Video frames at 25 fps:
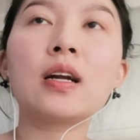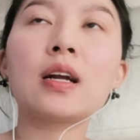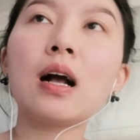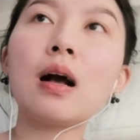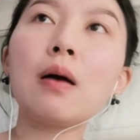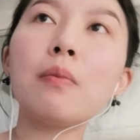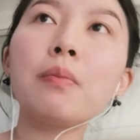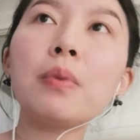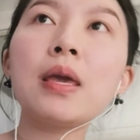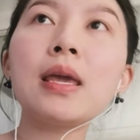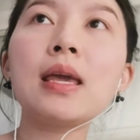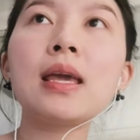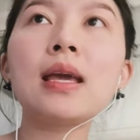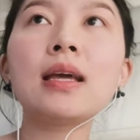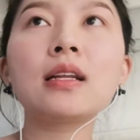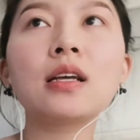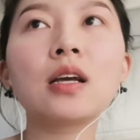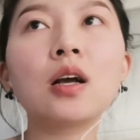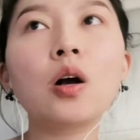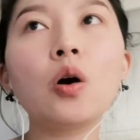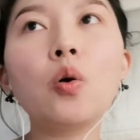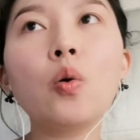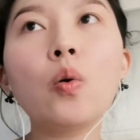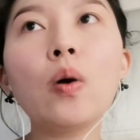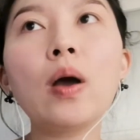they're coming
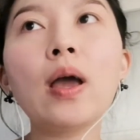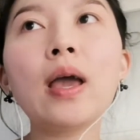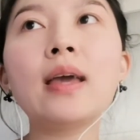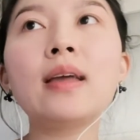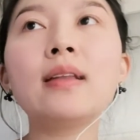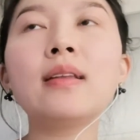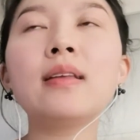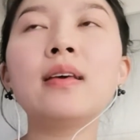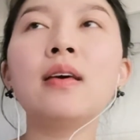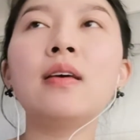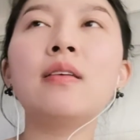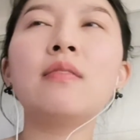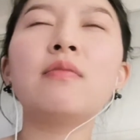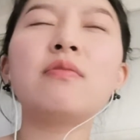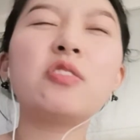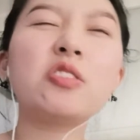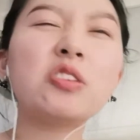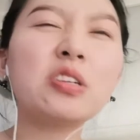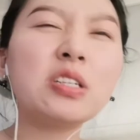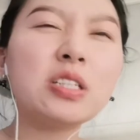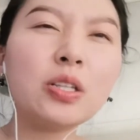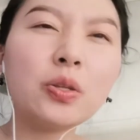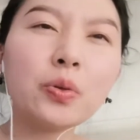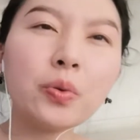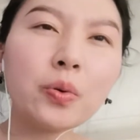and going,
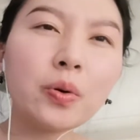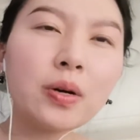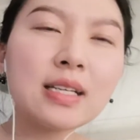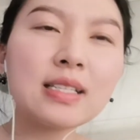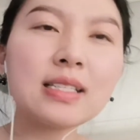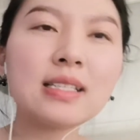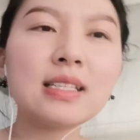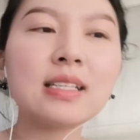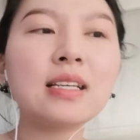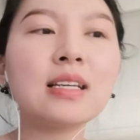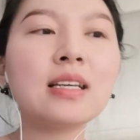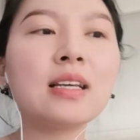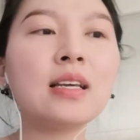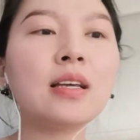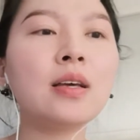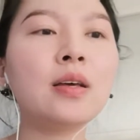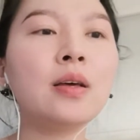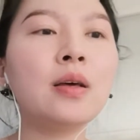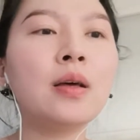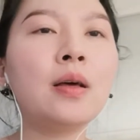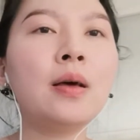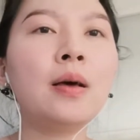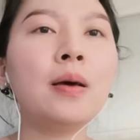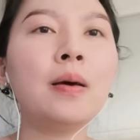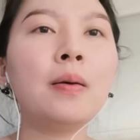very
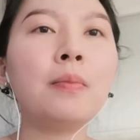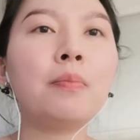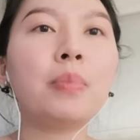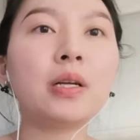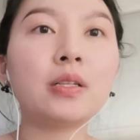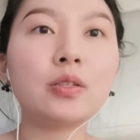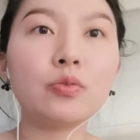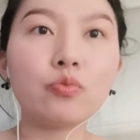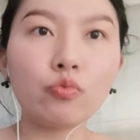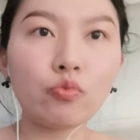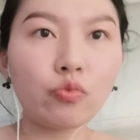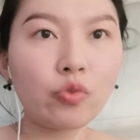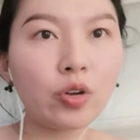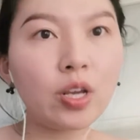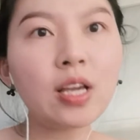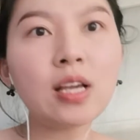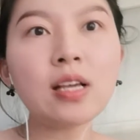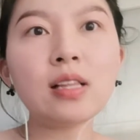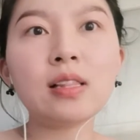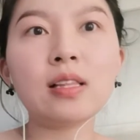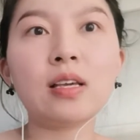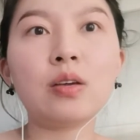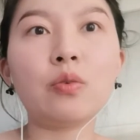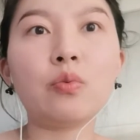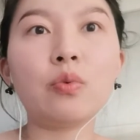noisy. But
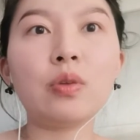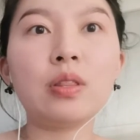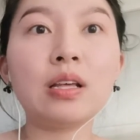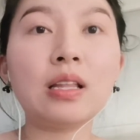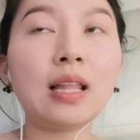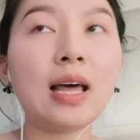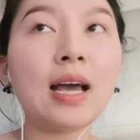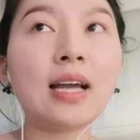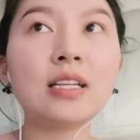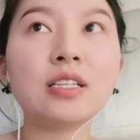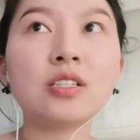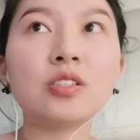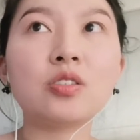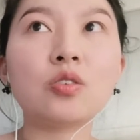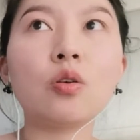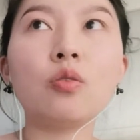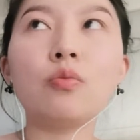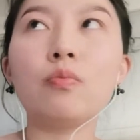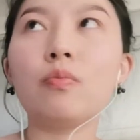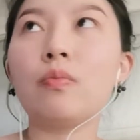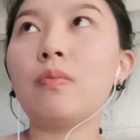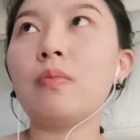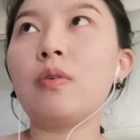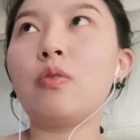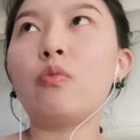really, when the light is
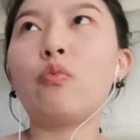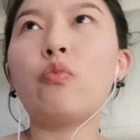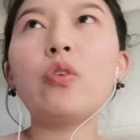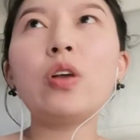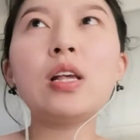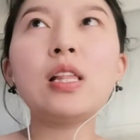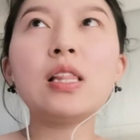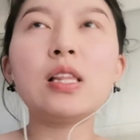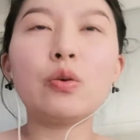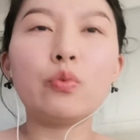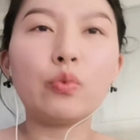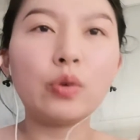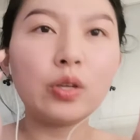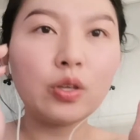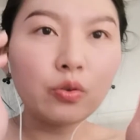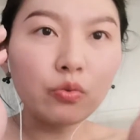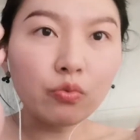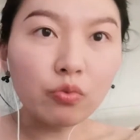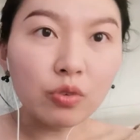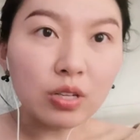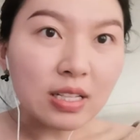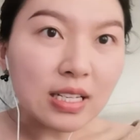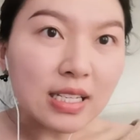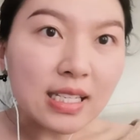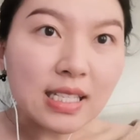on, really, when you
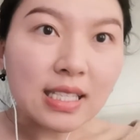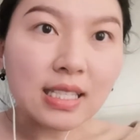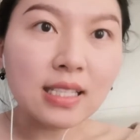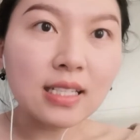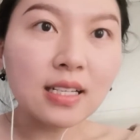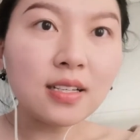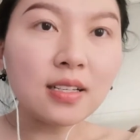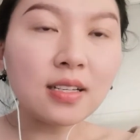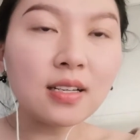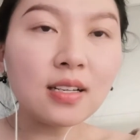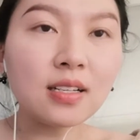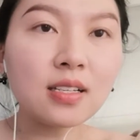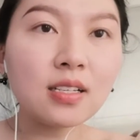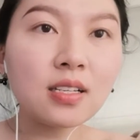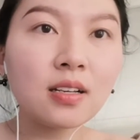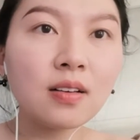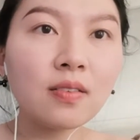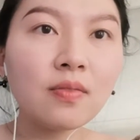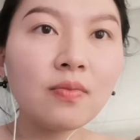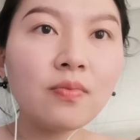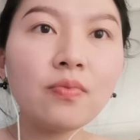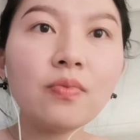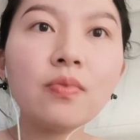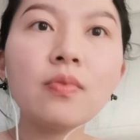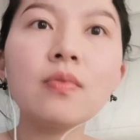really see it,
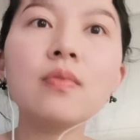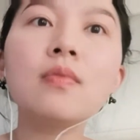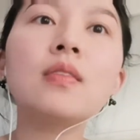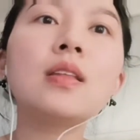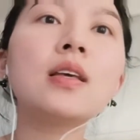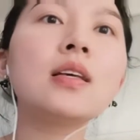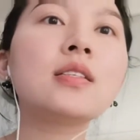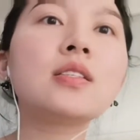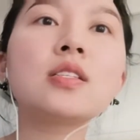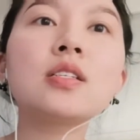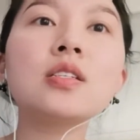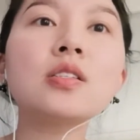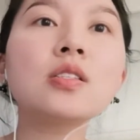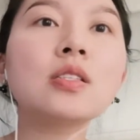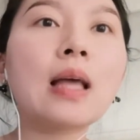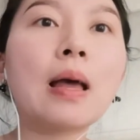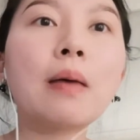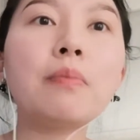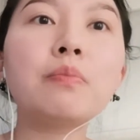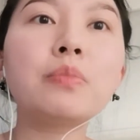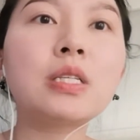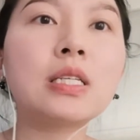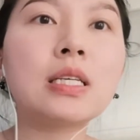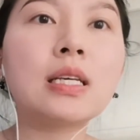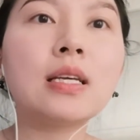it's just
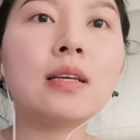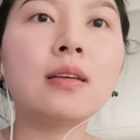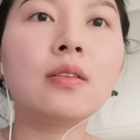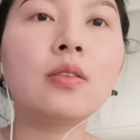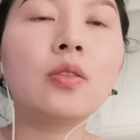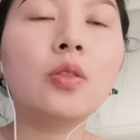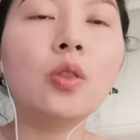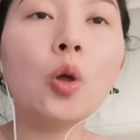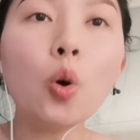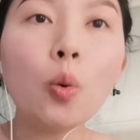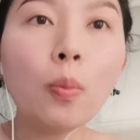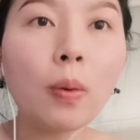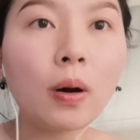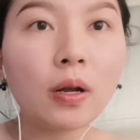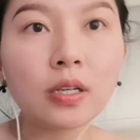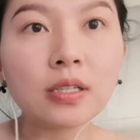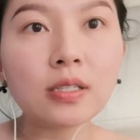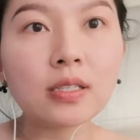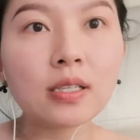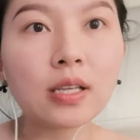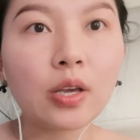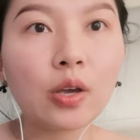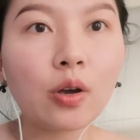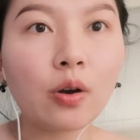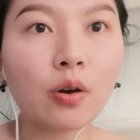empty.
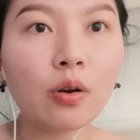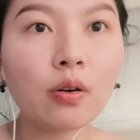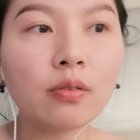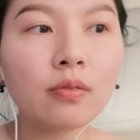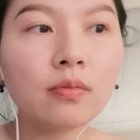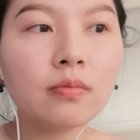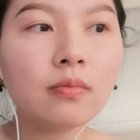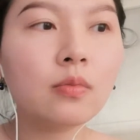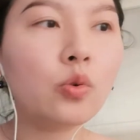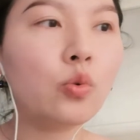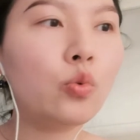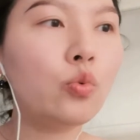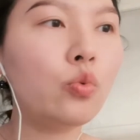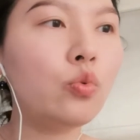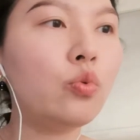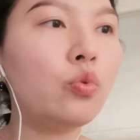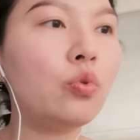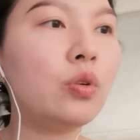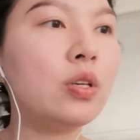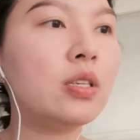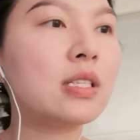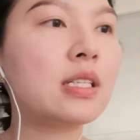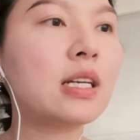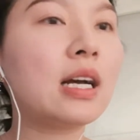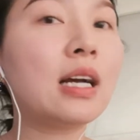Nobody's here.
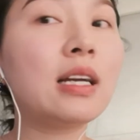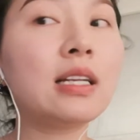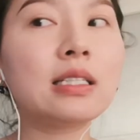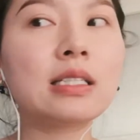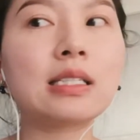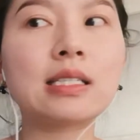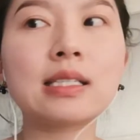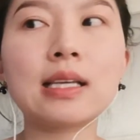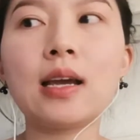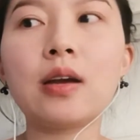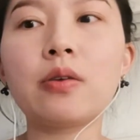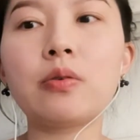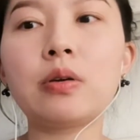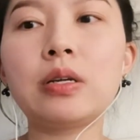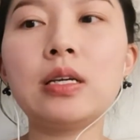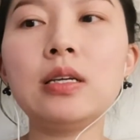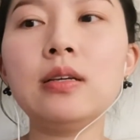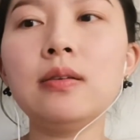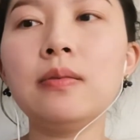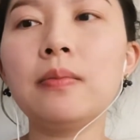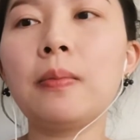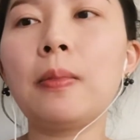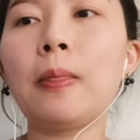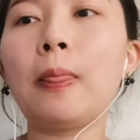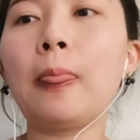Ooh, it's kind of
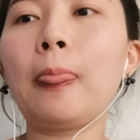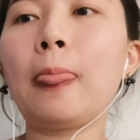scary.